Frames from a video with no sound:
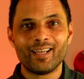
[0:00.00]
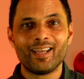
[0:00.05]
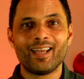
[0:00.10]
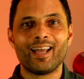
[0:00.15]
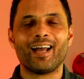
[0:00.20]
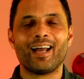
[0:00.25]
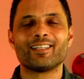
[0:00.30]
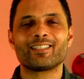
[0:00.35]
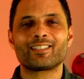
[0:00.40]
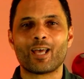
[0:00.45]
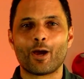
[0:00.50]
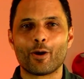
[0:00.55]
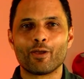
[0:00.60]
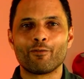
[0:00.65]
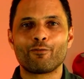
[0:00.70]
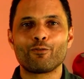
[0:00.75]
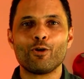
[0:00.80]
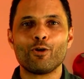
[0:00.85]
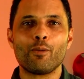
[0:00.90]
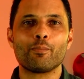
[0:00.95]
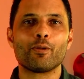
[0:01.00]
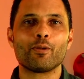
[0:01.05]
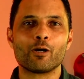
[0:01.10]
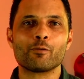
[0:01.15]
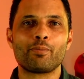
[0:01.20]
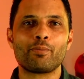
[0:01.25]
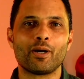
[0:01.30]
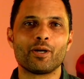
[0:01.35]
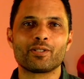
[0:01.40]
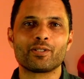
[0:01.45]
And so if your blog
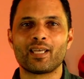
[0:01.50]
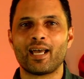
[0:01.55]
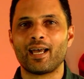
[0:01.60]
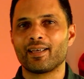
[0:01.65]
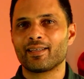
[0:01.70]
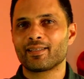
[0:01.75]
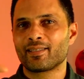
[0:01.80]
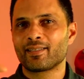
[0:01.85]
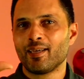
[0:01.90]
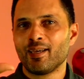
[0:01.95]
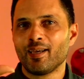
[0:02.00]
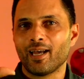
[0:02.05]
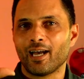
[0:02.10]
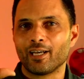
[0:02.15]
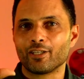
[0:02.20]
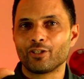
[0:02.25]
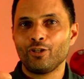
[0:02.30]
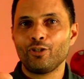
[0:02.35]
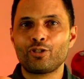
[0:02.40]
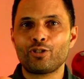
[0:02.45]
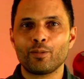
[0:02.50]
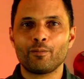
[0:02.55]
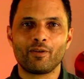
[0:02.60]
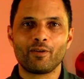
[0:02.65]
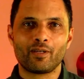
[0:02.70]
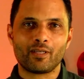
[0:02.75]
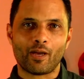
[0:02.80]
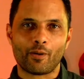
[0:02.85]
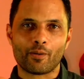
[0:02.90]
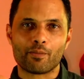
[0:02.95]
post has a YouTube
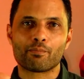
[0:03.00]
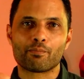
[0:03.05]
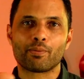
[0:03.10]
video